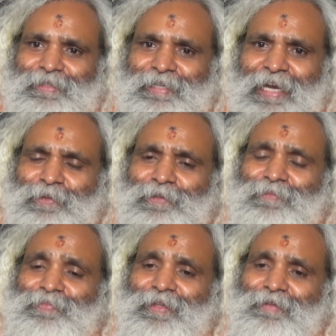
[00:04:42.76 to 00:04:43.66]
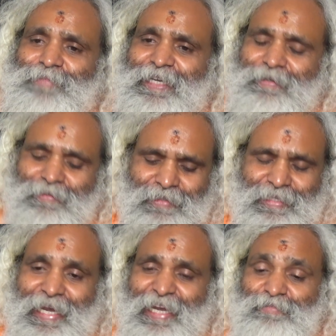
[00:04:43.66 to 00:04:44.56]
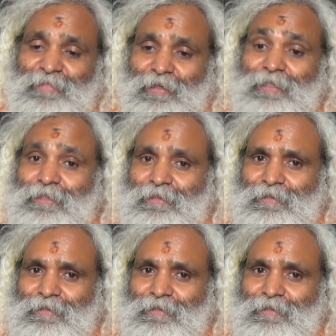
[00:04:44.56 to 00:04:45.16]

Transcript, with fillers: Now, because I am not